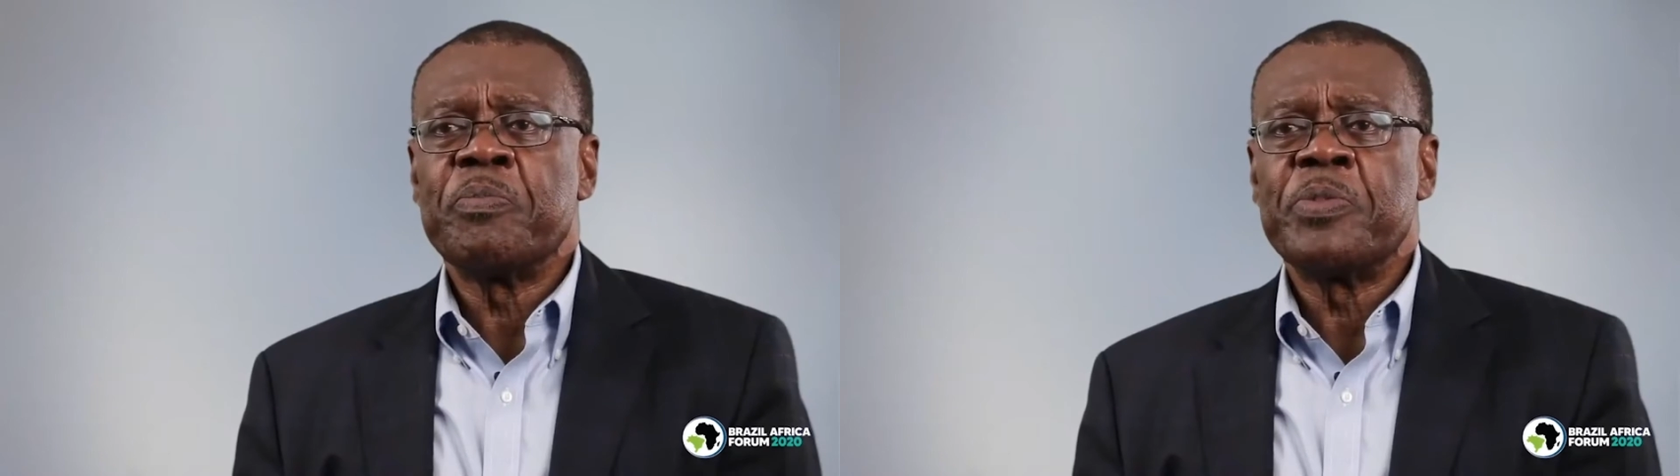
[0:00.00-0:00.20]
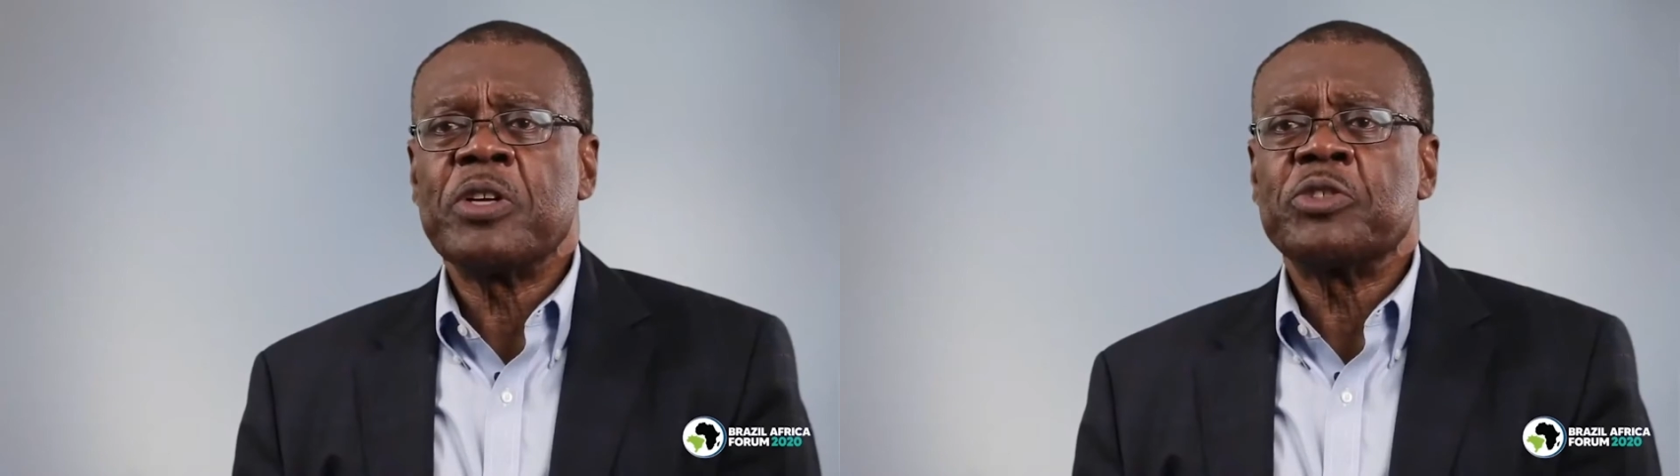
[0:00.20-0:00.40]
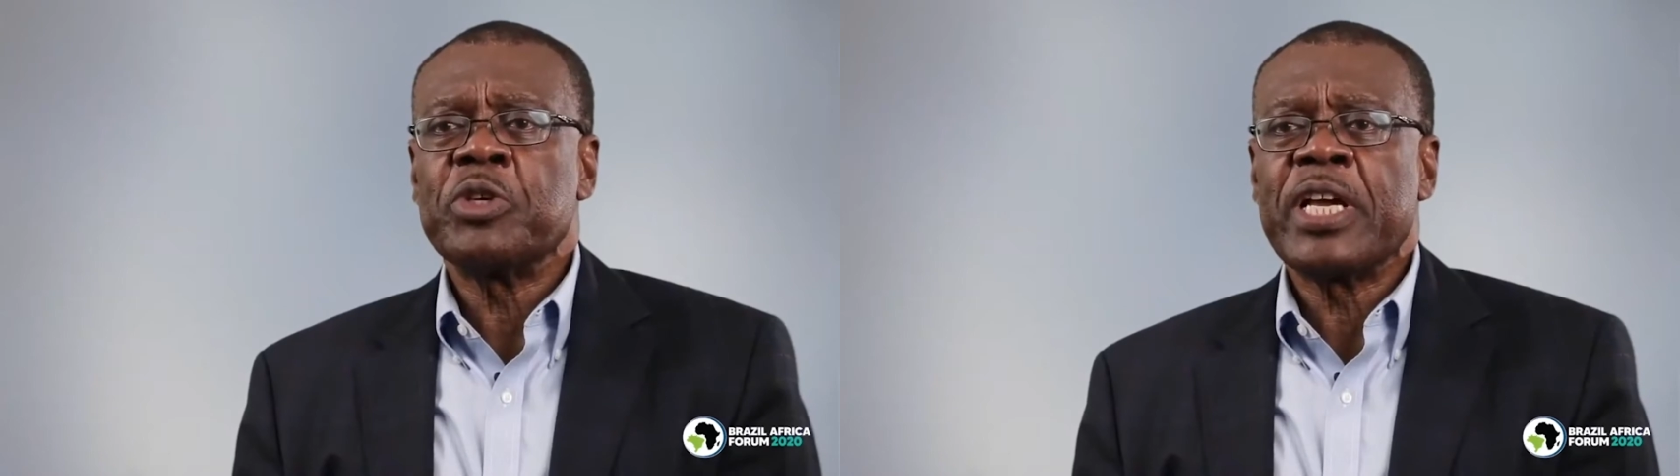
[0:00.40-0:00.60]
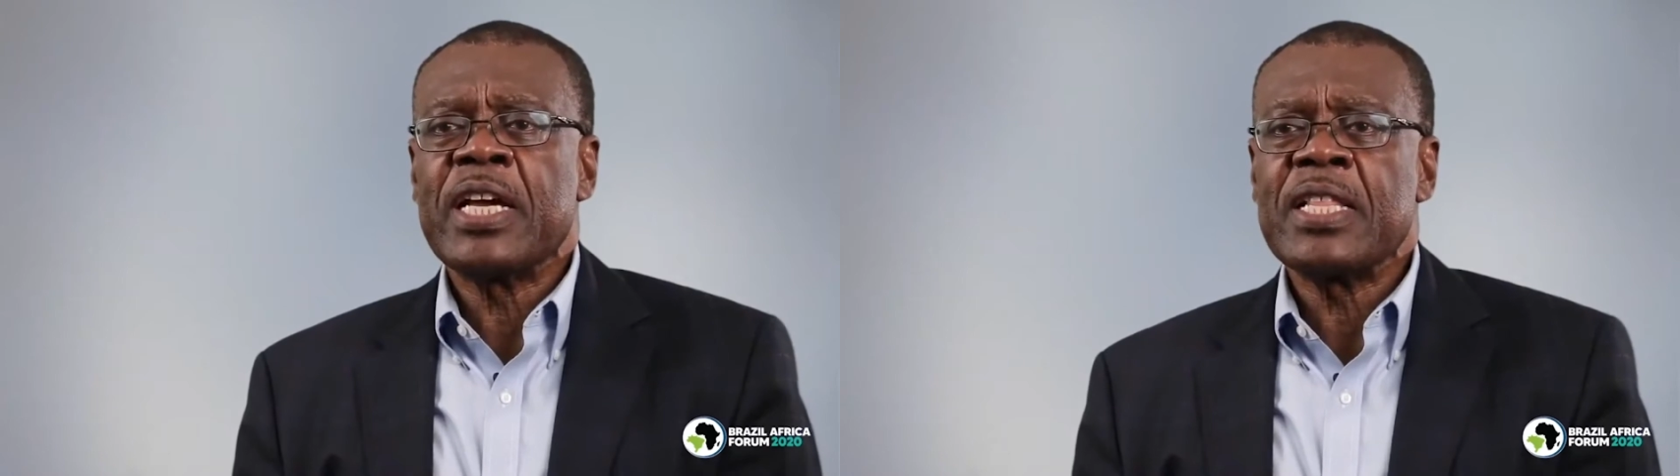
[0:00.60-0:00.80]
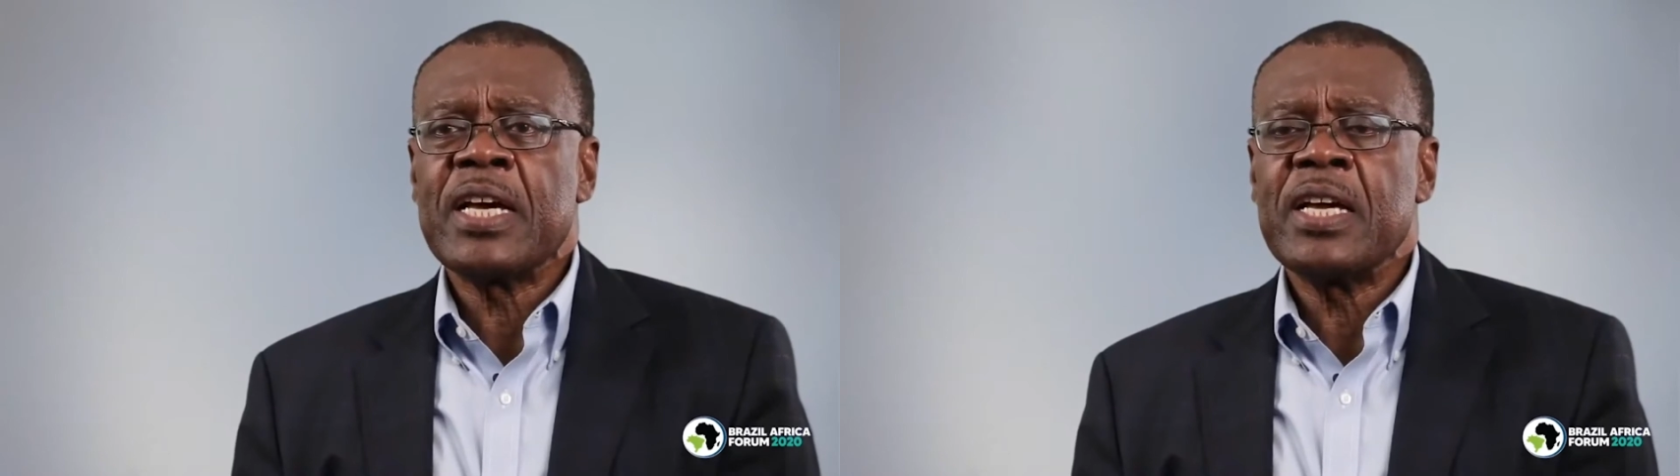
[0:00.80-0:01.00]
brought
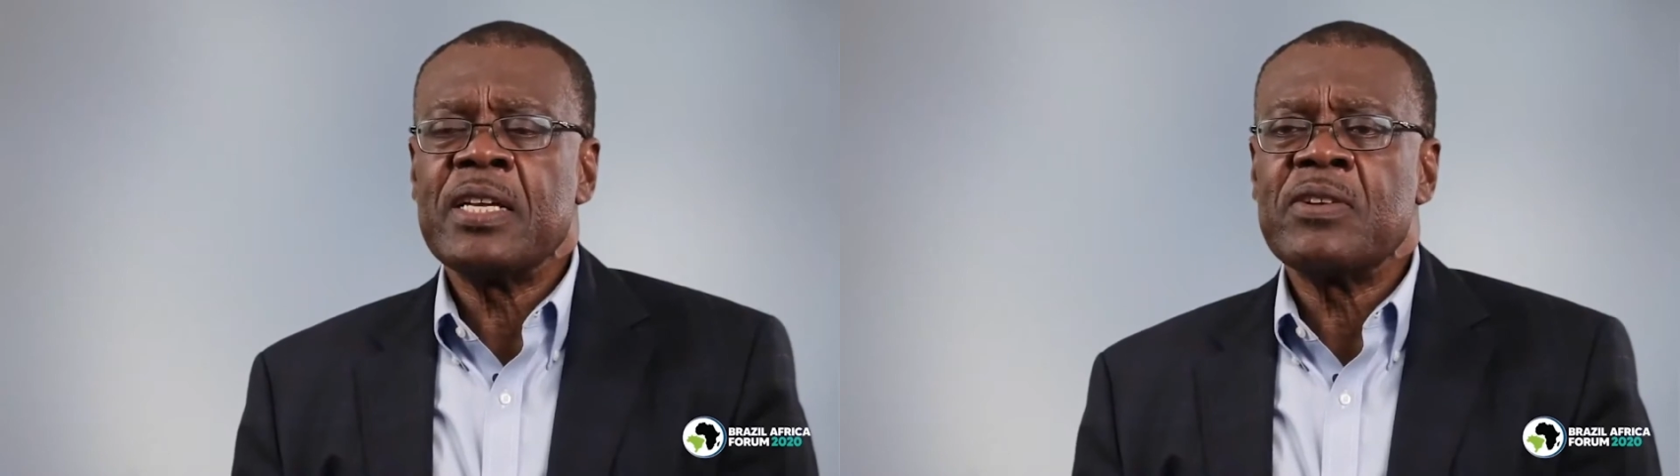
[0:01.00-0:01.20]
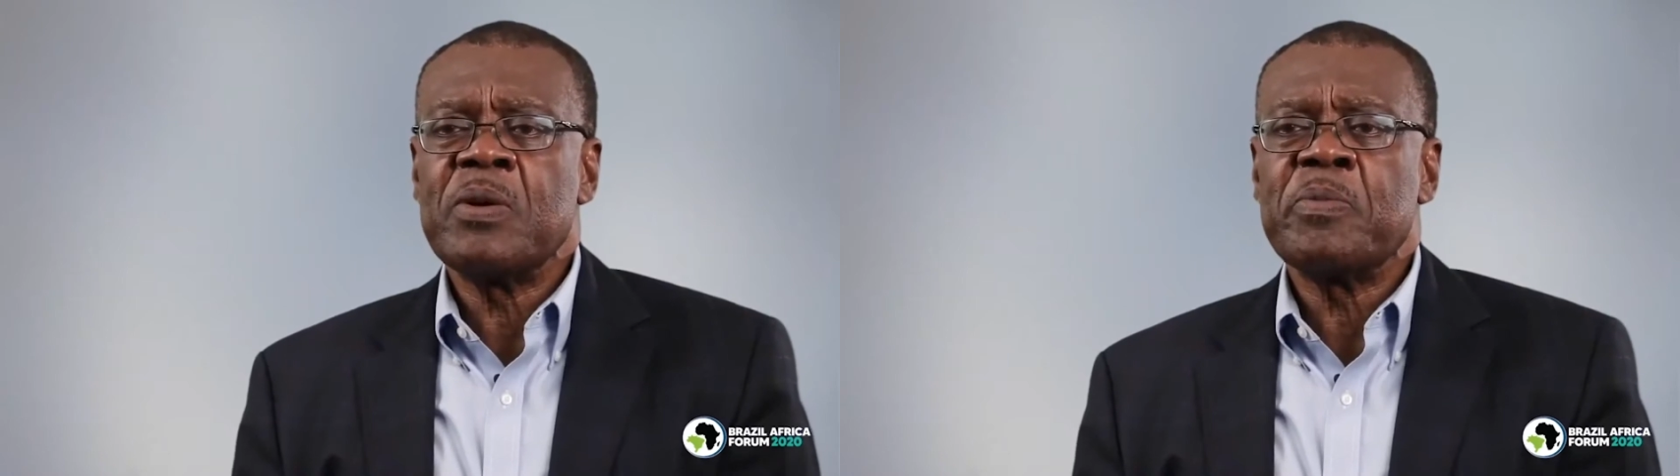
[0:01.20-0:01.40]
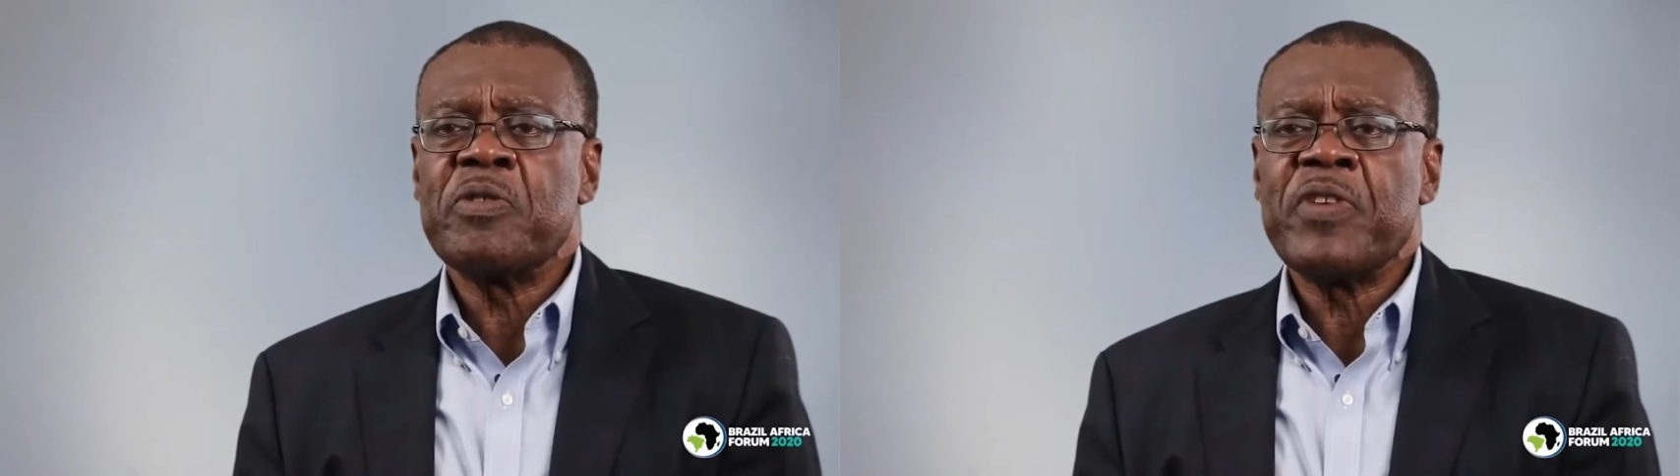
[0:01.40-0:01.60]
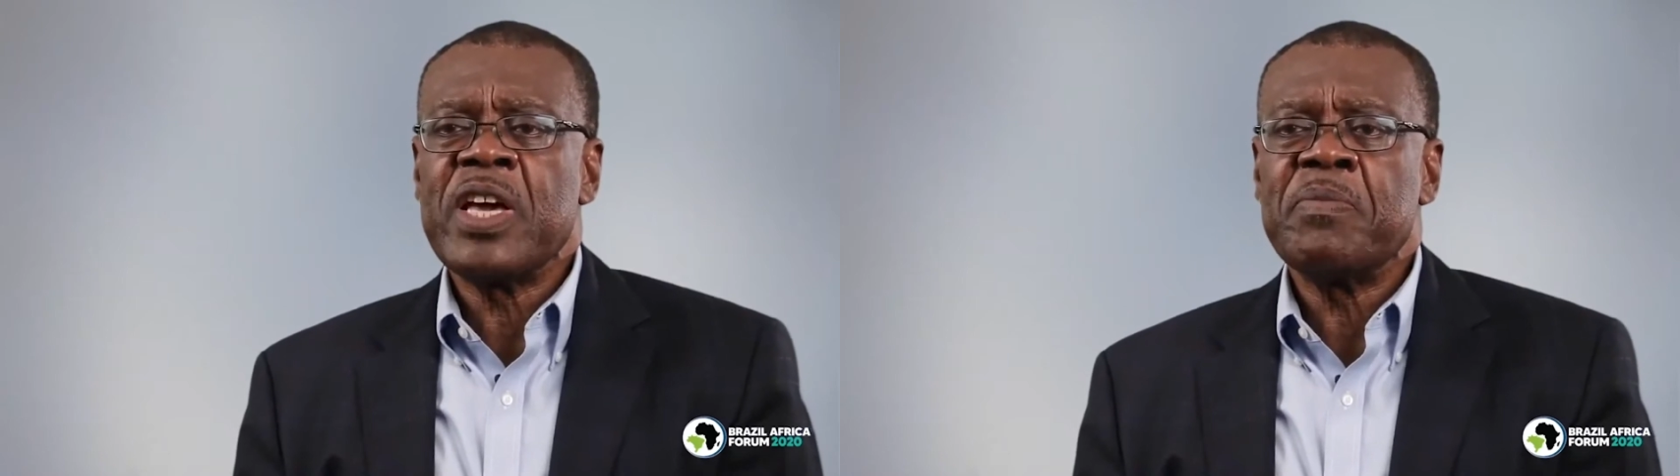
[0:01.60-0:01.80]
together a number of